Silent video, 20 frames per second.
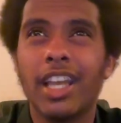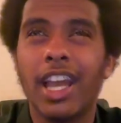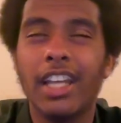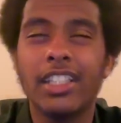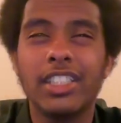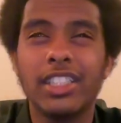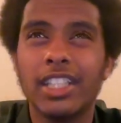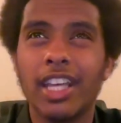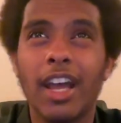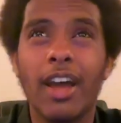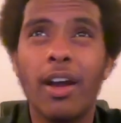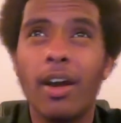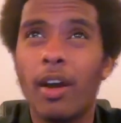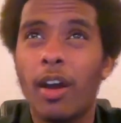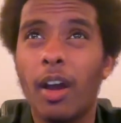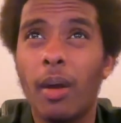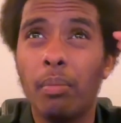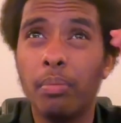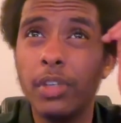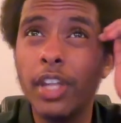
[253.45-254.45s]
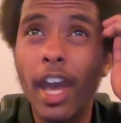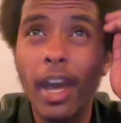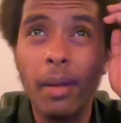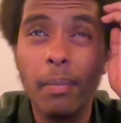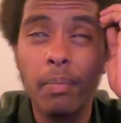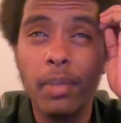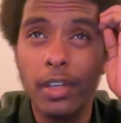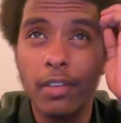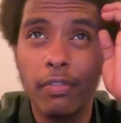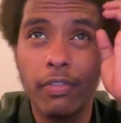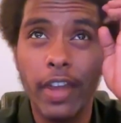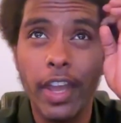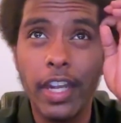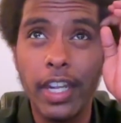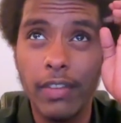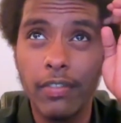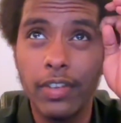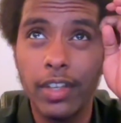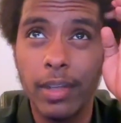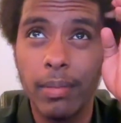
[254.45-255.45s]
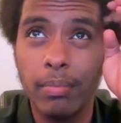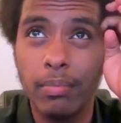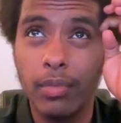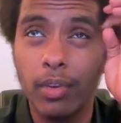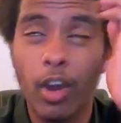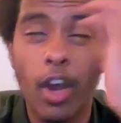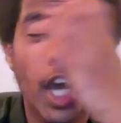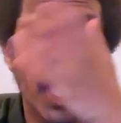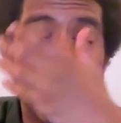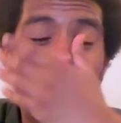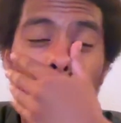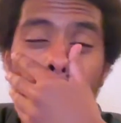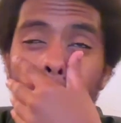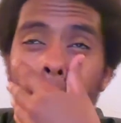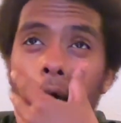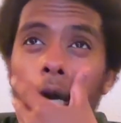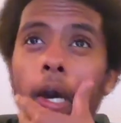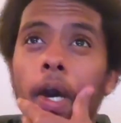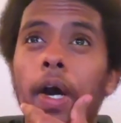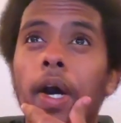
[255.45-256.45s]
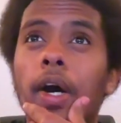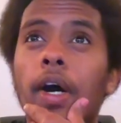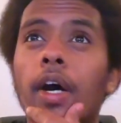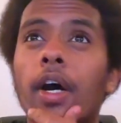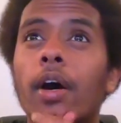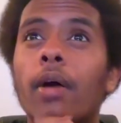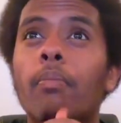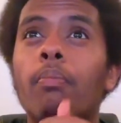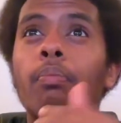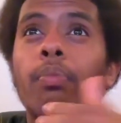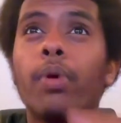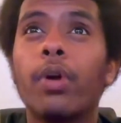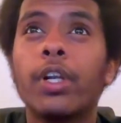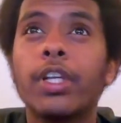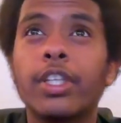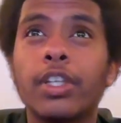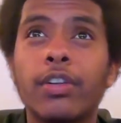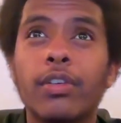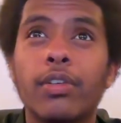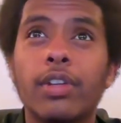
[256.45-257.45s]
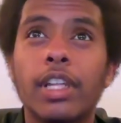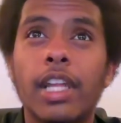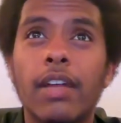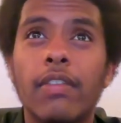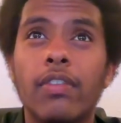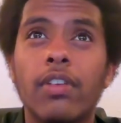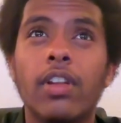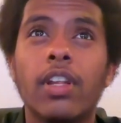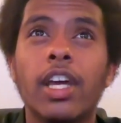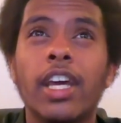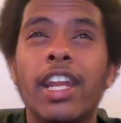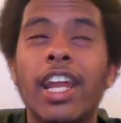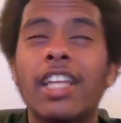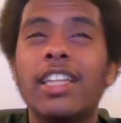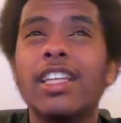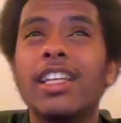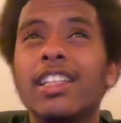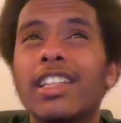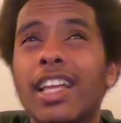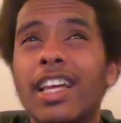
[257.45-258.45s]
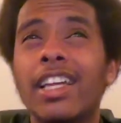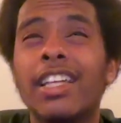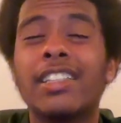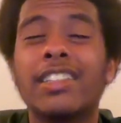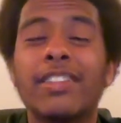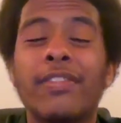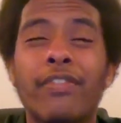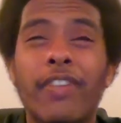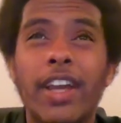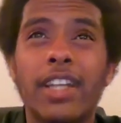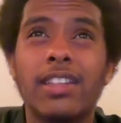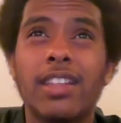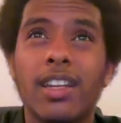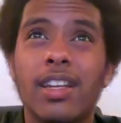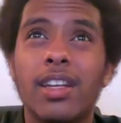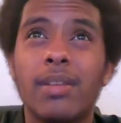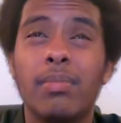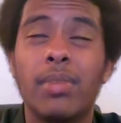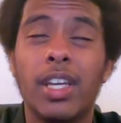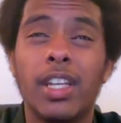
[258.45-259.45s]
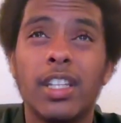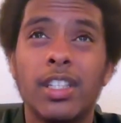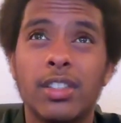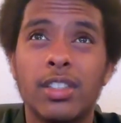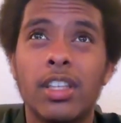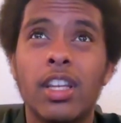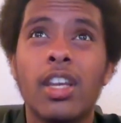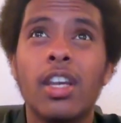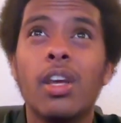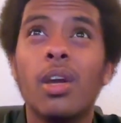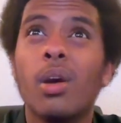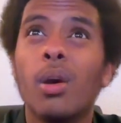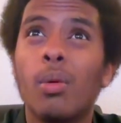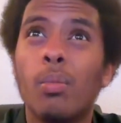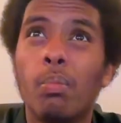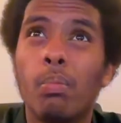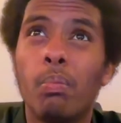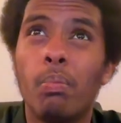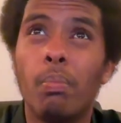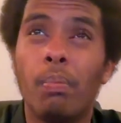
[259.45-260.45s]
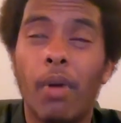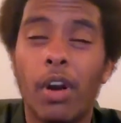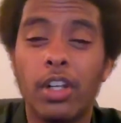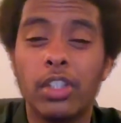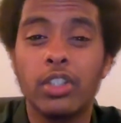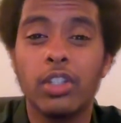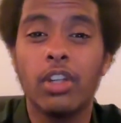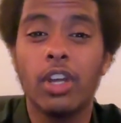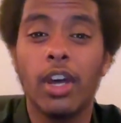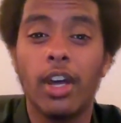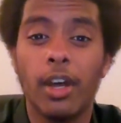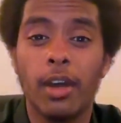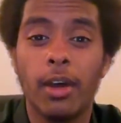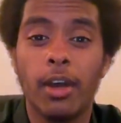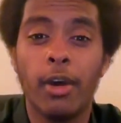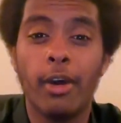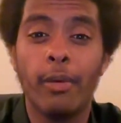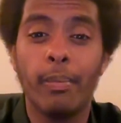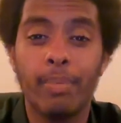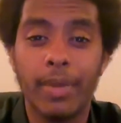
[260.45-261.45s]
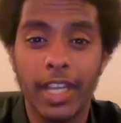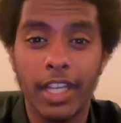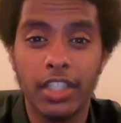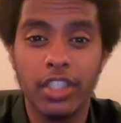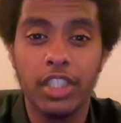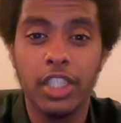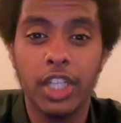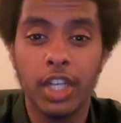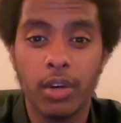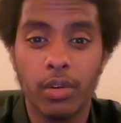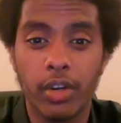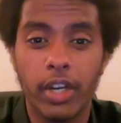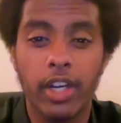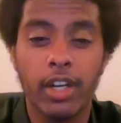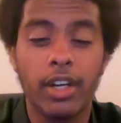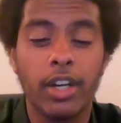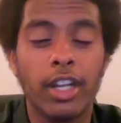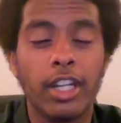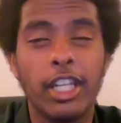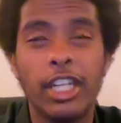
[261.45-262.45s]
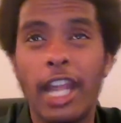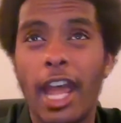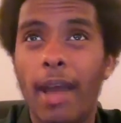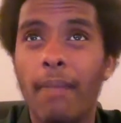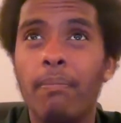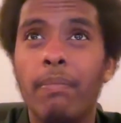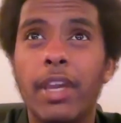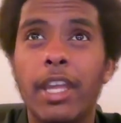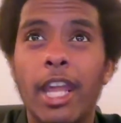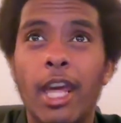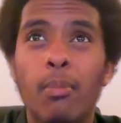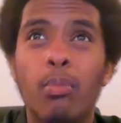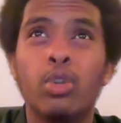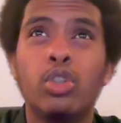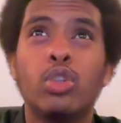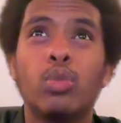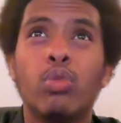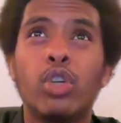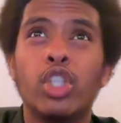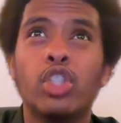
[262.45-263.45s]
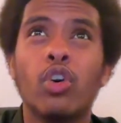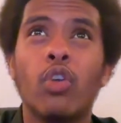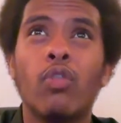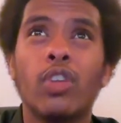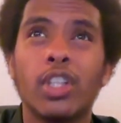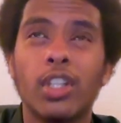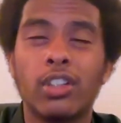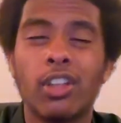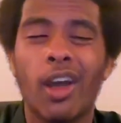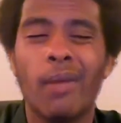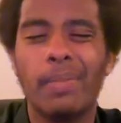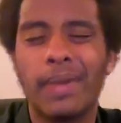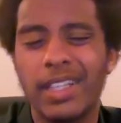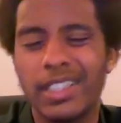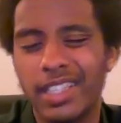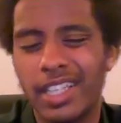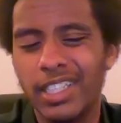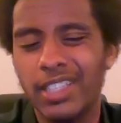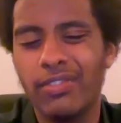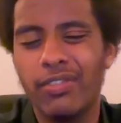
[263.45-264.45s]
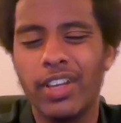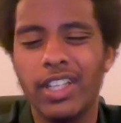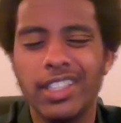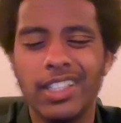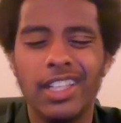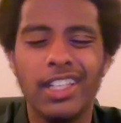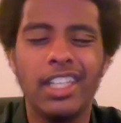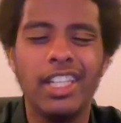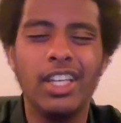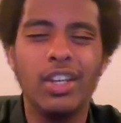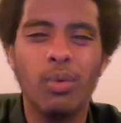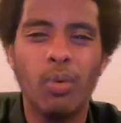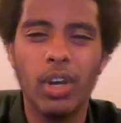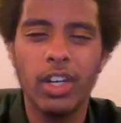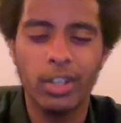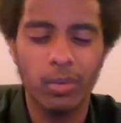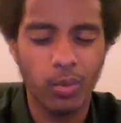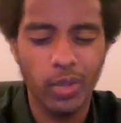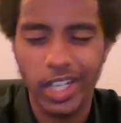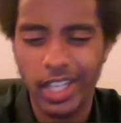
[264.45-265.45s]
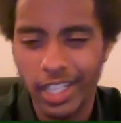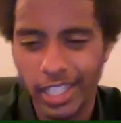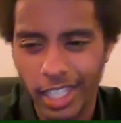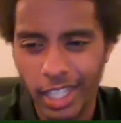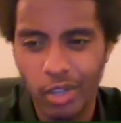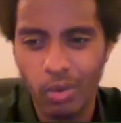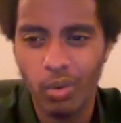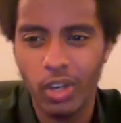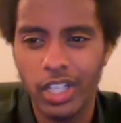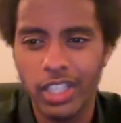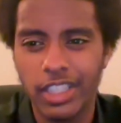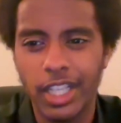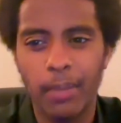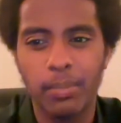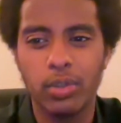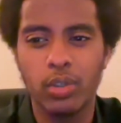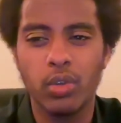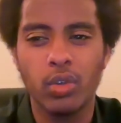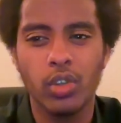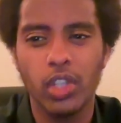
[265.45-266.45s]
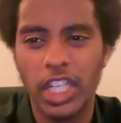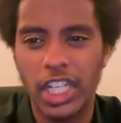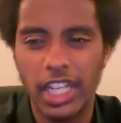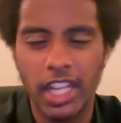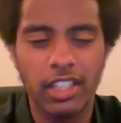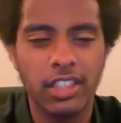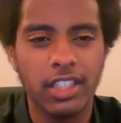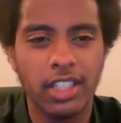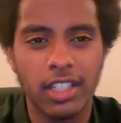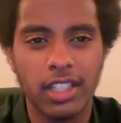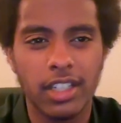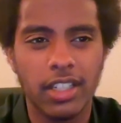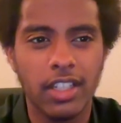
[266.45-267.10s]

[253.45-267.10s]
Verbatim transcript: I just I, am not a big fan of him on a uh, personal level, and I think that it's affected him in his Bar- uh, PSG career, not being able to reach over the top. Because let's face it, League One winning League One is absolutely nothing.